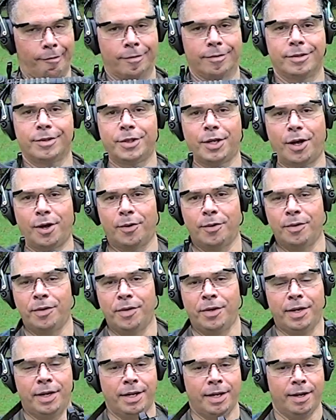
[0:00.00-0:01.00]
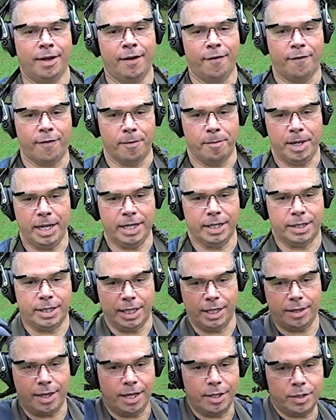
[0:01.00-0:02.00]
so for me to
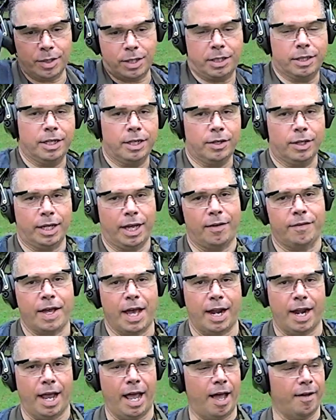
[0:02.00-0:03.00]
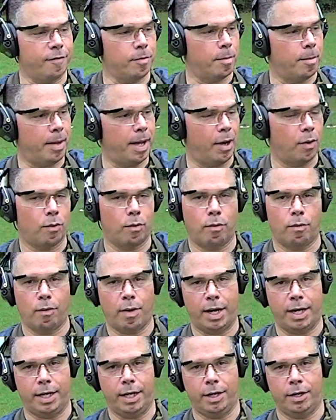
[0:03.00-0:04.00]
see things clearly, I've got to have them about
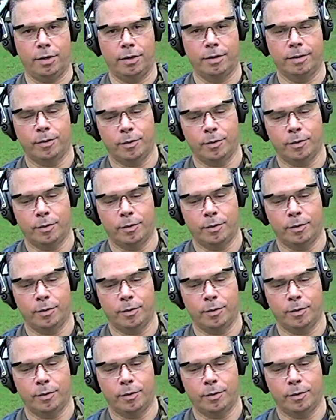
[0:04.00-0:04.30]
right here,